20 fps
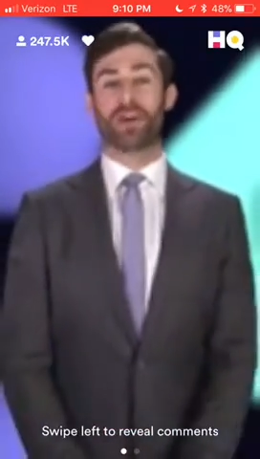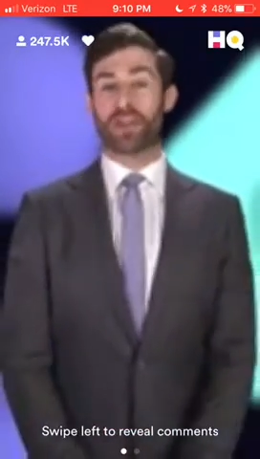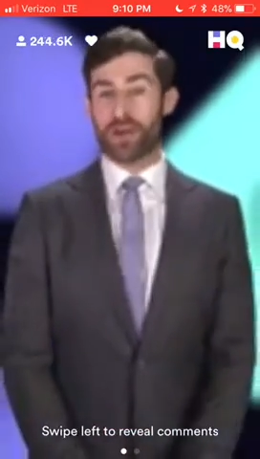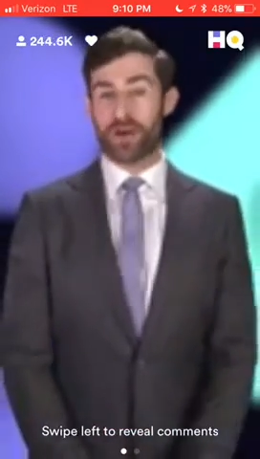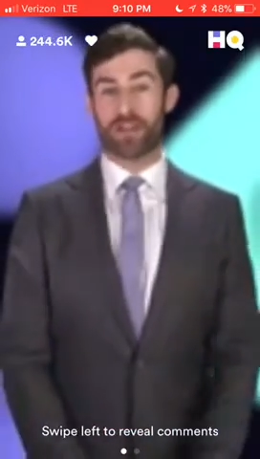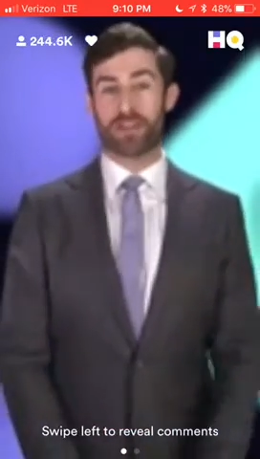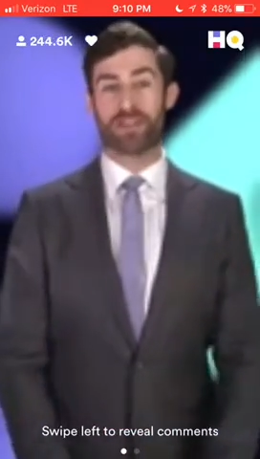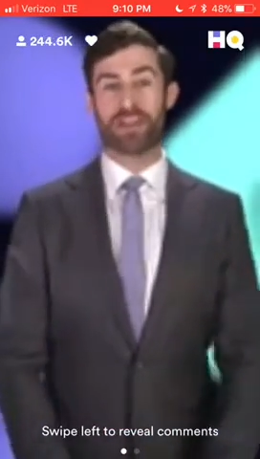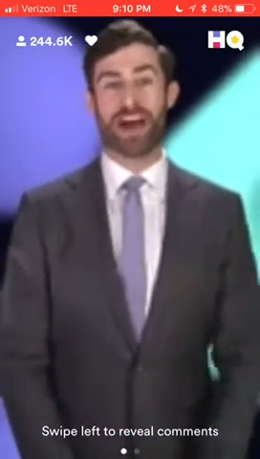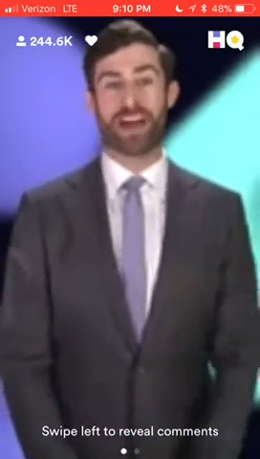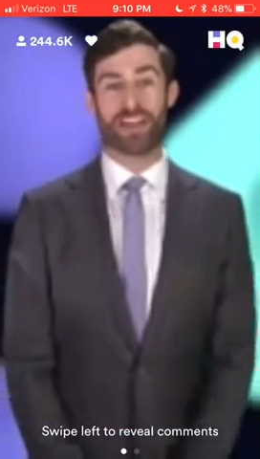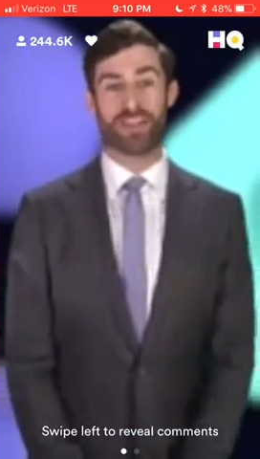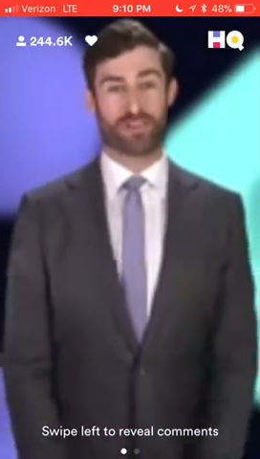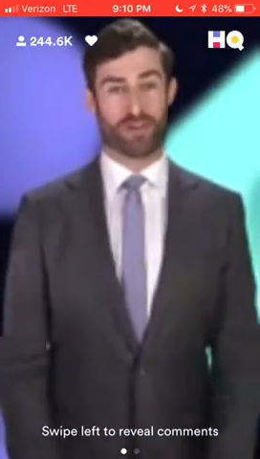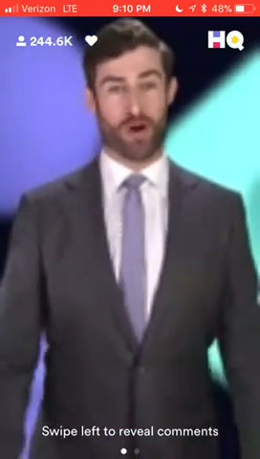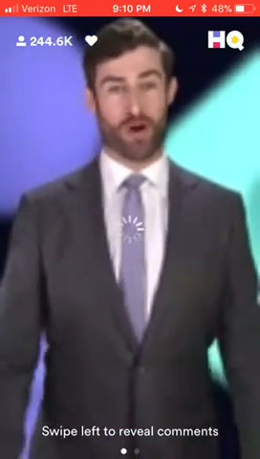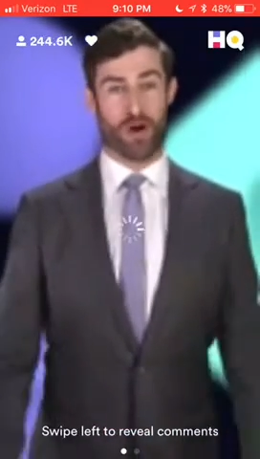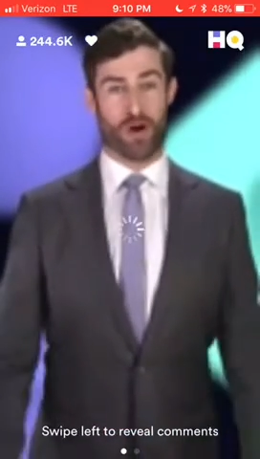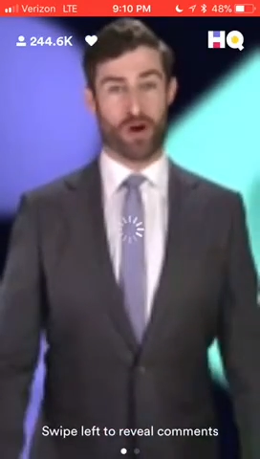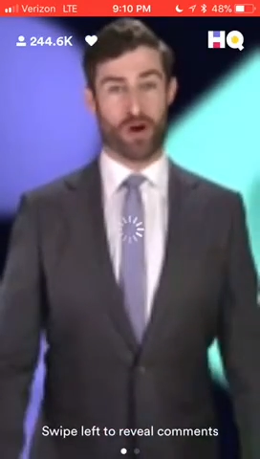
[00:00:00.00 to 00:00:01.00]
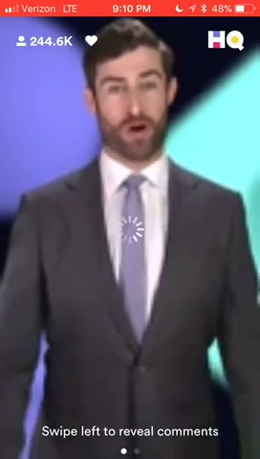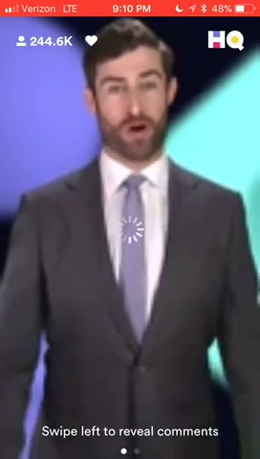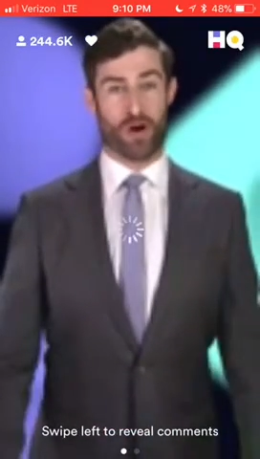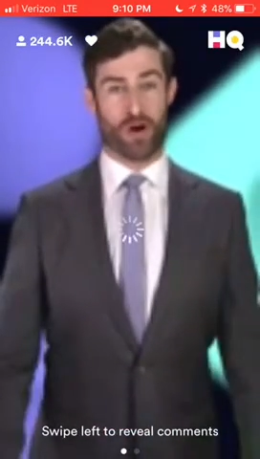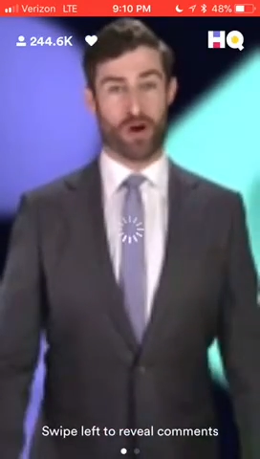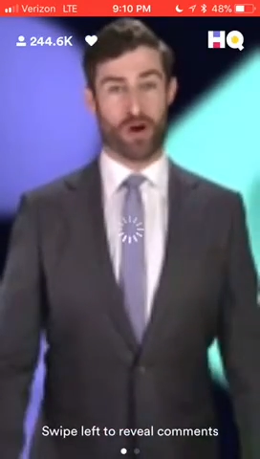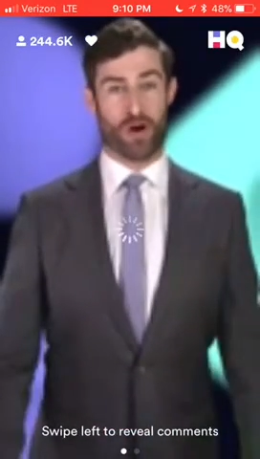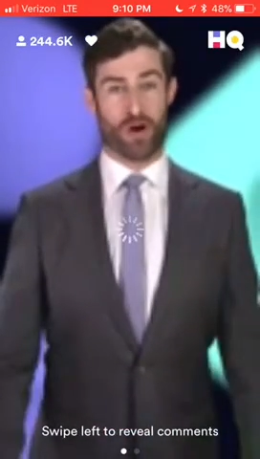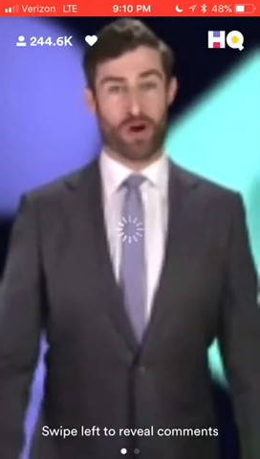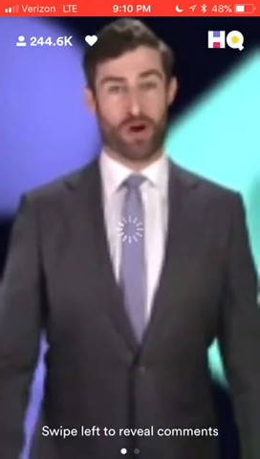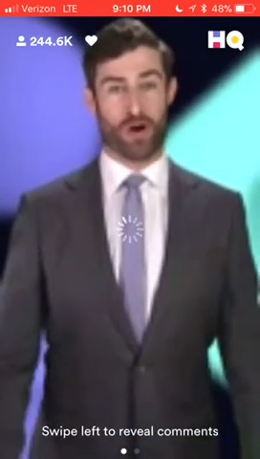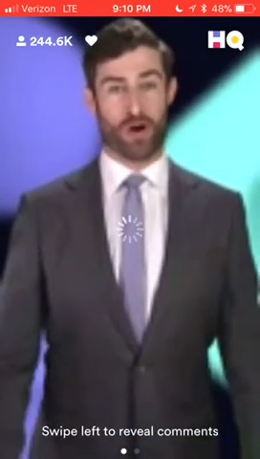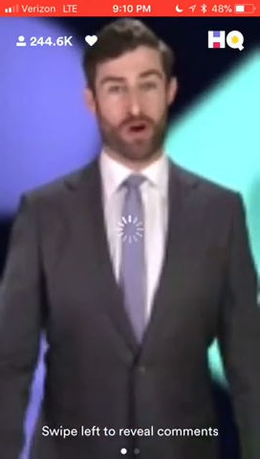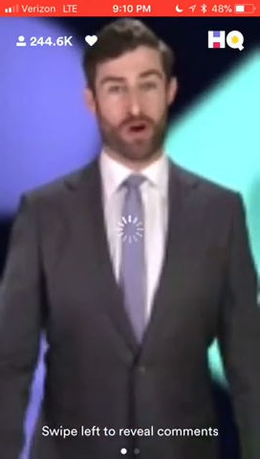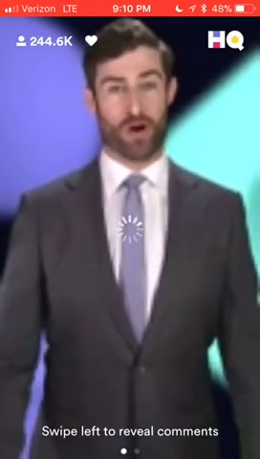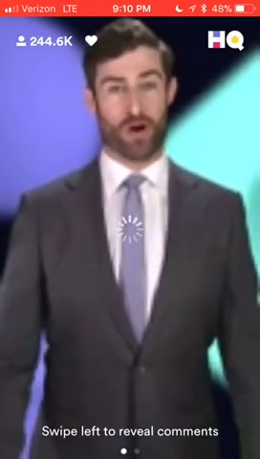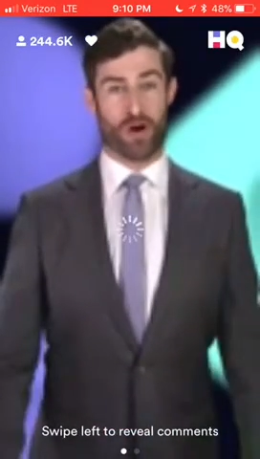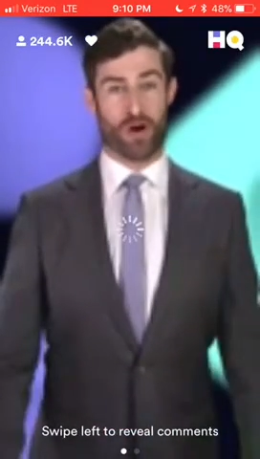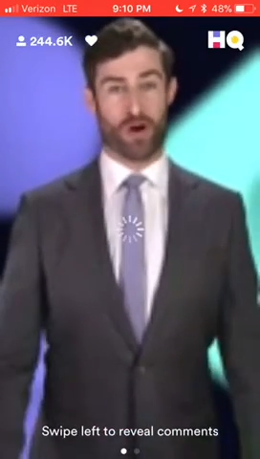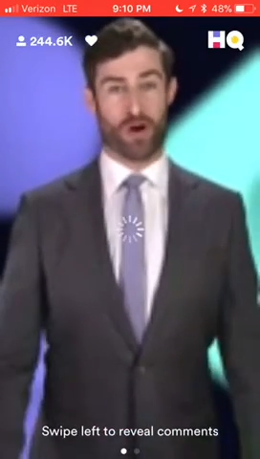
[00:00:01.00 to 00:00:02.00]
the Toyotathon is over. It may have been
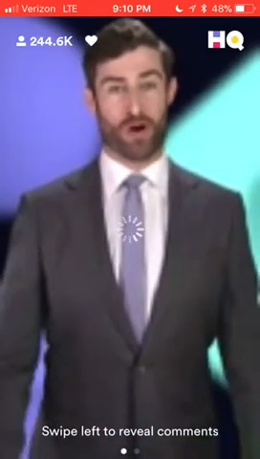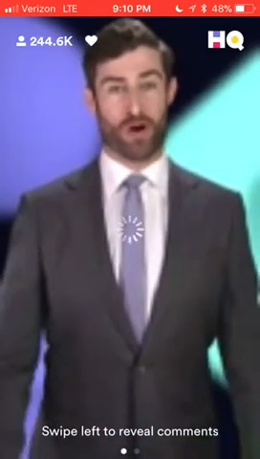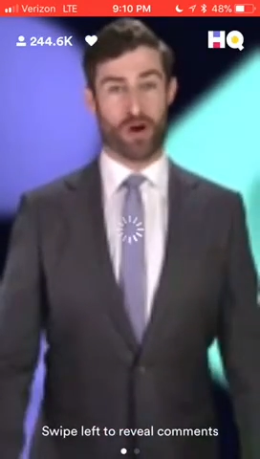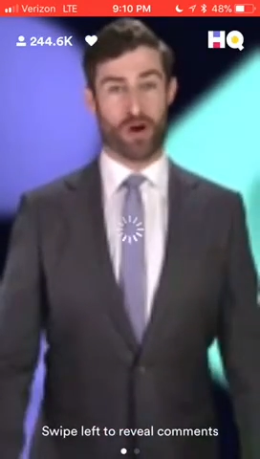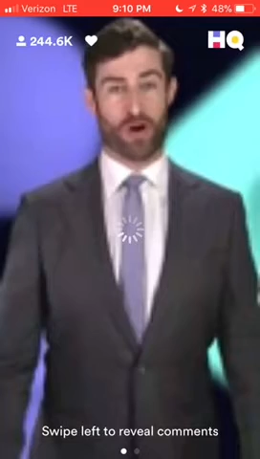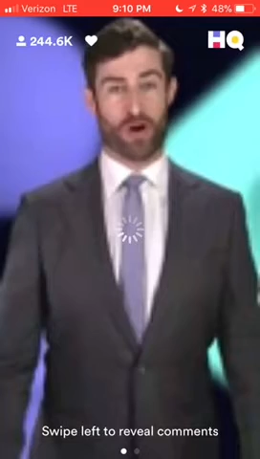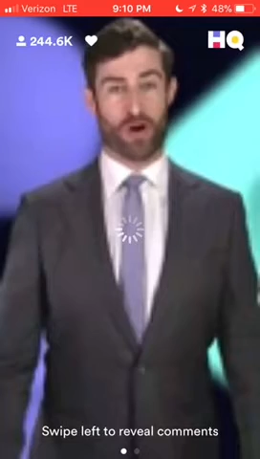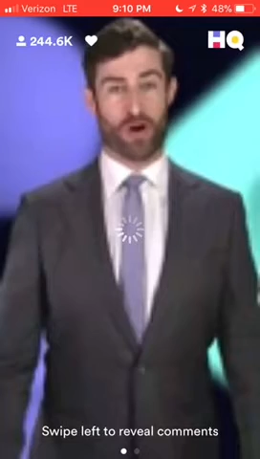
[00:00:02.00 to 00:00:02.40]
in December.